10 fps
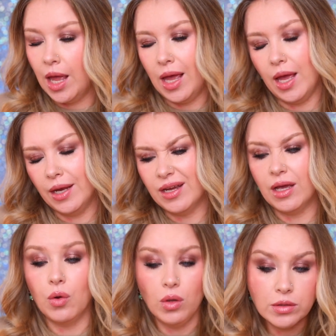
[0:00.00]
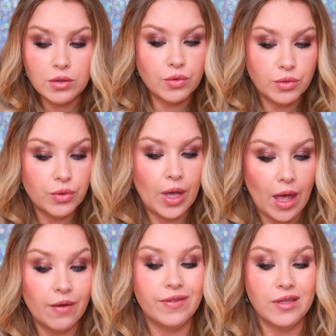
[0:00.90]
And I also do
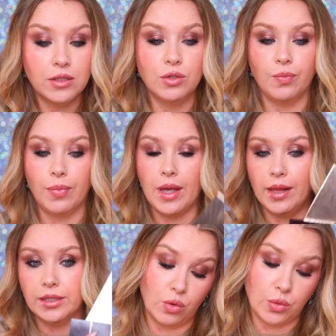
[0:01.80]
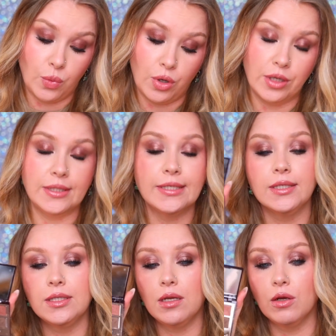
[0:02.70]
have these 2 palettes. Those were
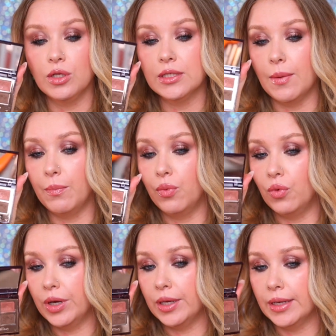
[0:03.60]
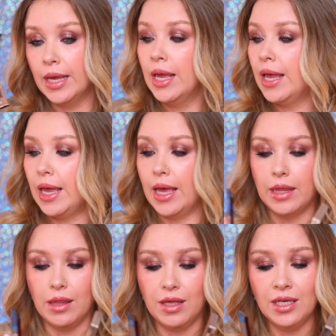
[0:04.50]
discontinued at some point,
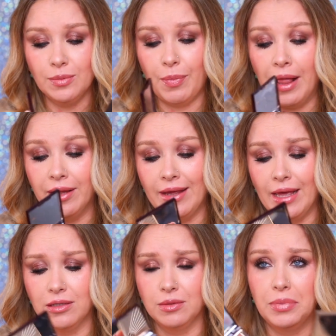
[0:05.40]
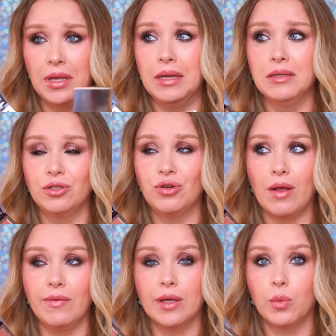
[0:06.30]
and this palette has been
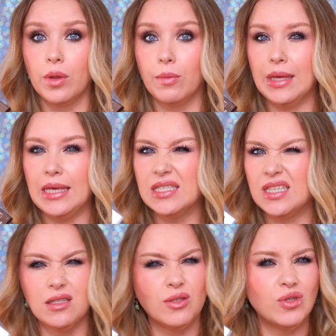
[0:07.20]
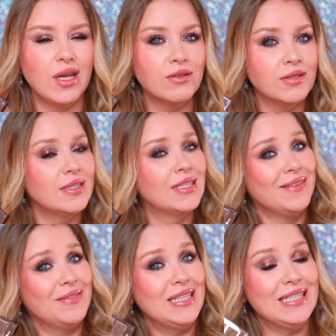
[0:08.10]
traveling with me since
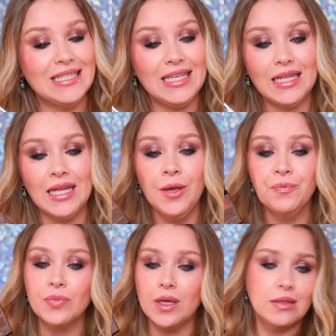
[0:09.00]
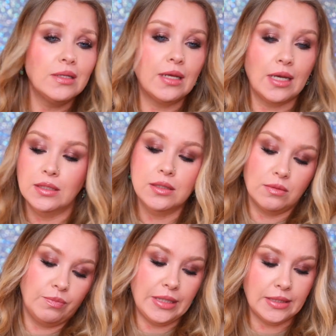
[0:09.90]
2017. It's a nice
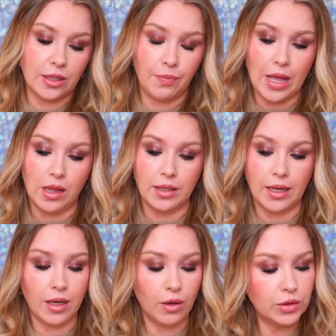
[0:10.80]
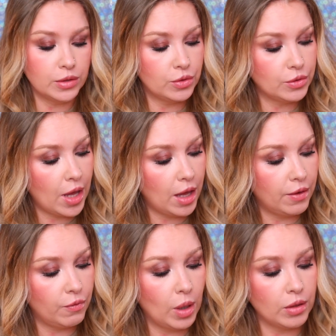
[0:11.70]
basic palette. And I also do
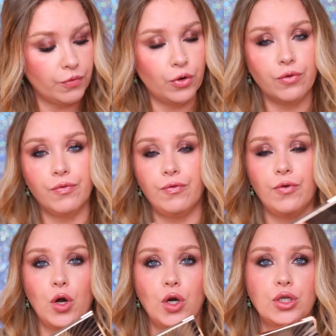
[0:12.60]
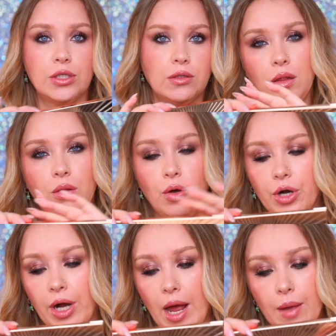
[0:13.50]
have one of her first
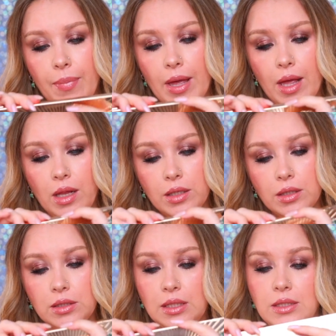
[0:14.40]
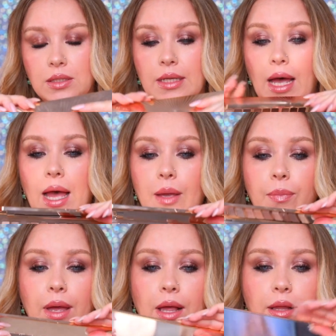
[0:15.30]
longer eye palettes, Instant Eye
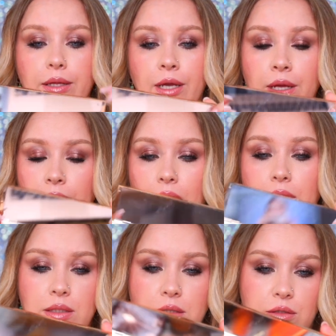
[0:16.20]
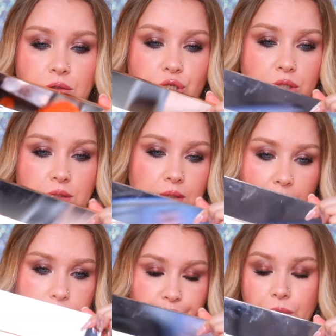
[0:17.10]
Palette, and it's just,
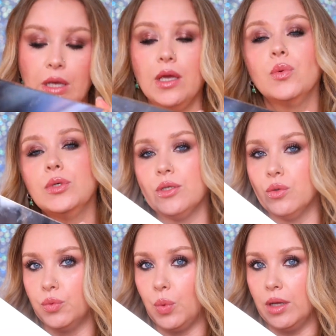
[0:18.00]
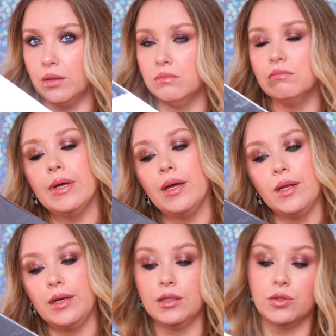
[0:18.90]
yeah. It was a good one,
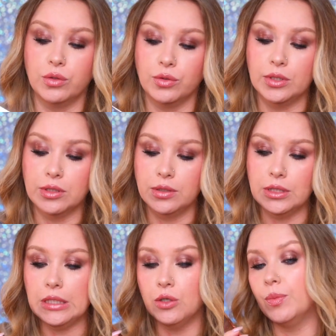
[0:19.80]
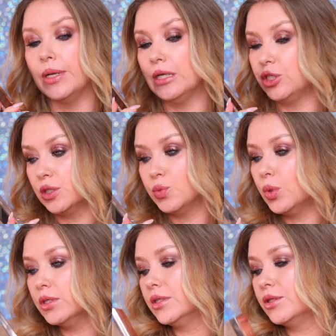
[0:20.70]
but it's also discontinued, but I just
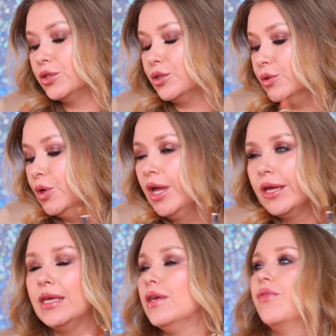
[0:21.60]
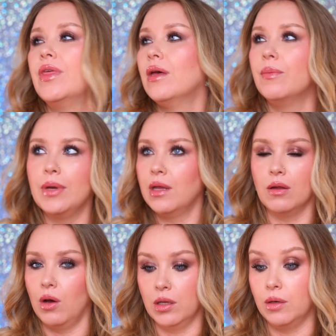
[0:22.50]
wanted to give them an
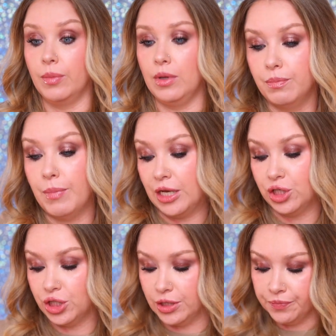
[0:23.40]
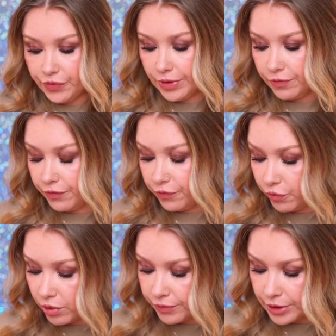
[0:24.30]
honorable mention. Moving
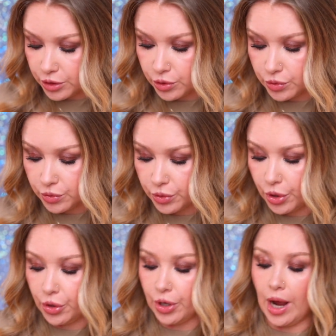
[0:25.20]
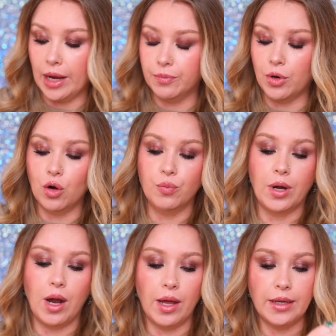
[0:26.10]
forward to her eyebrow
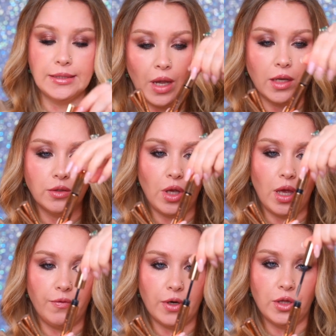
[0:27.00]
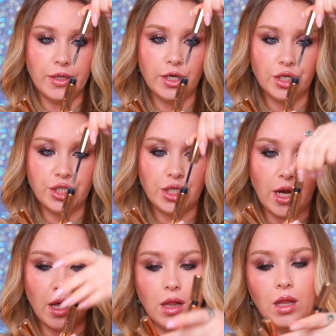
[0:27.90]
products, I do have a clear
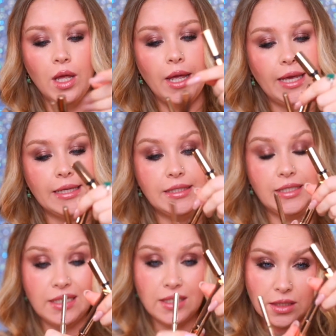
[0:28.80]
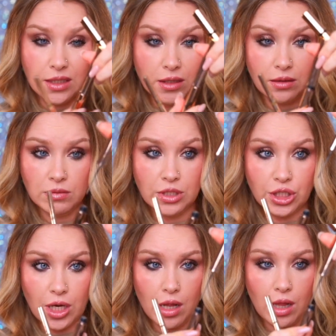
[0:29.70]
gel, a tinted
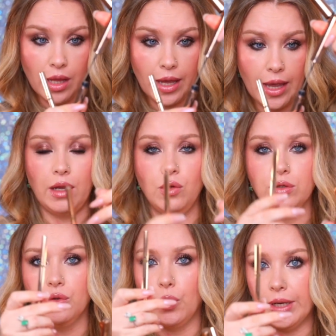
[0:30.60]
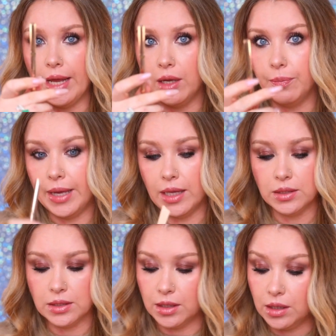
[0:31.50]
gel, and also an eye
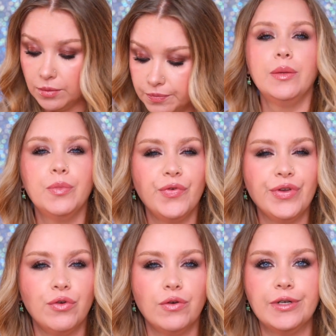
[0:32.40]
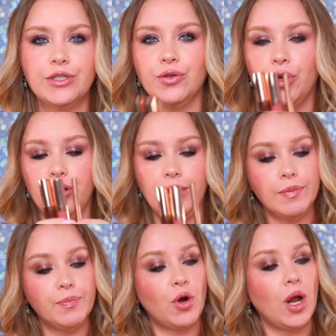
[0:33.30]
pencil. And moving forward to her
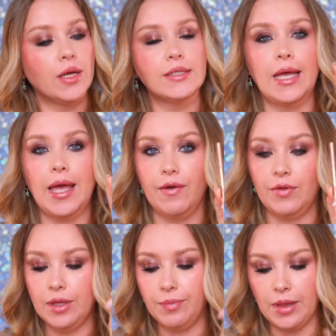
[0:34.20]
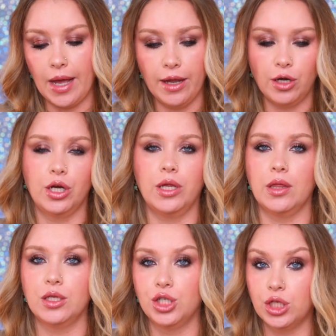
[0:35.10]
lip products, I have a lip liner in
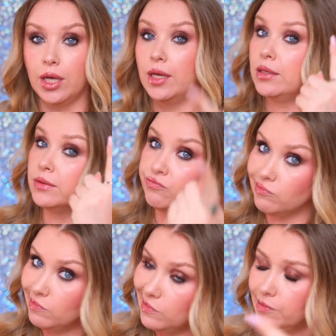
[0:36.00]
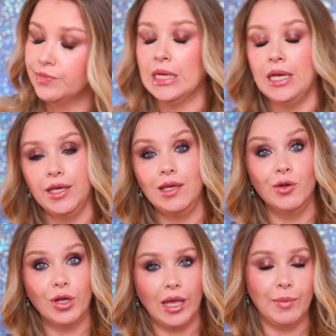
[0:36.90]
the shade, you
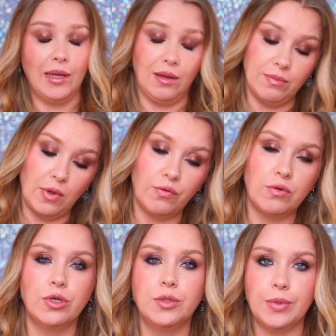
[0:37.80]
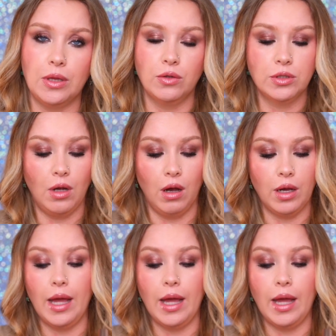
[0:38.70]
name it, of course, Pillow Talk.